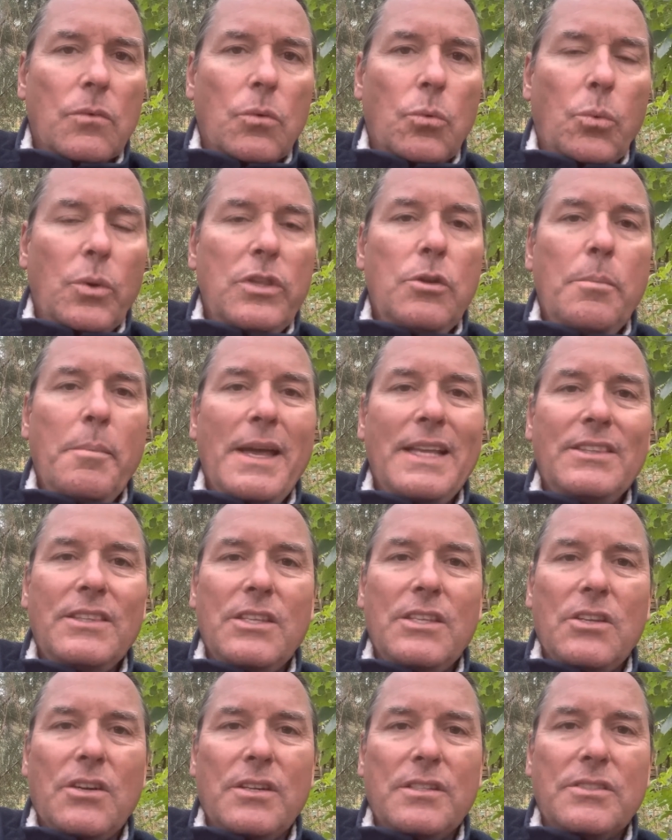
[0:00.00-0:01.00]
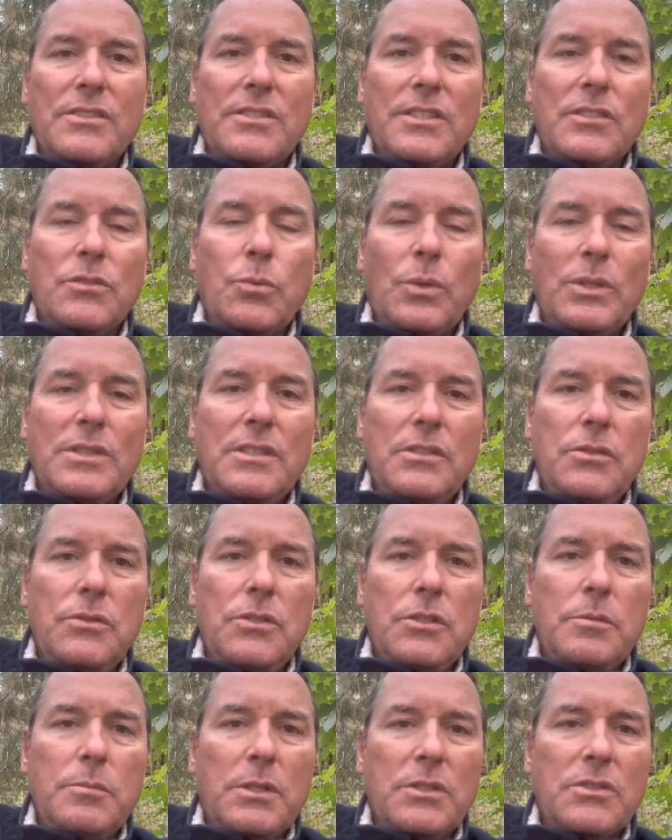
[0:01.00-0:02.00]
When you met the narcissist, what did you
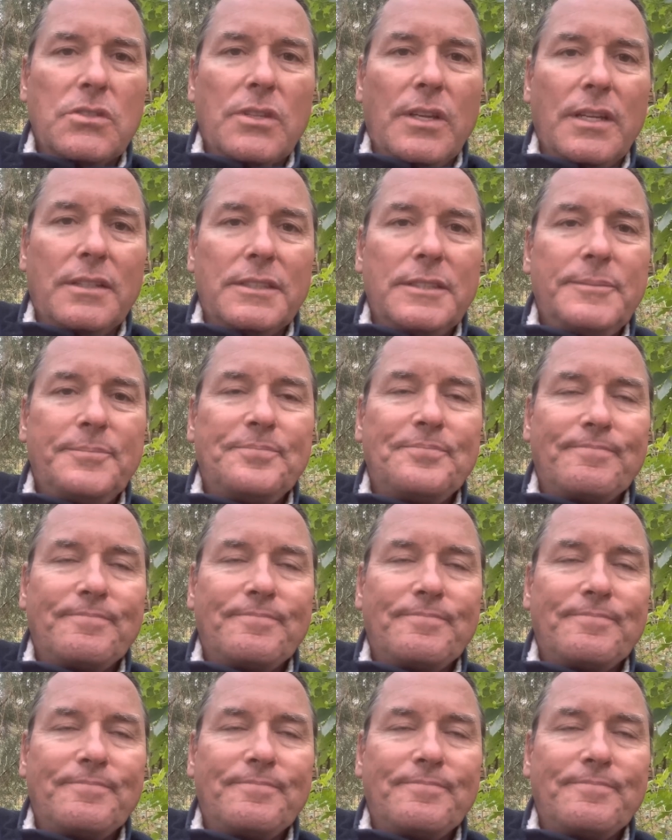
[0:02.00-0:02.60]
do most likely?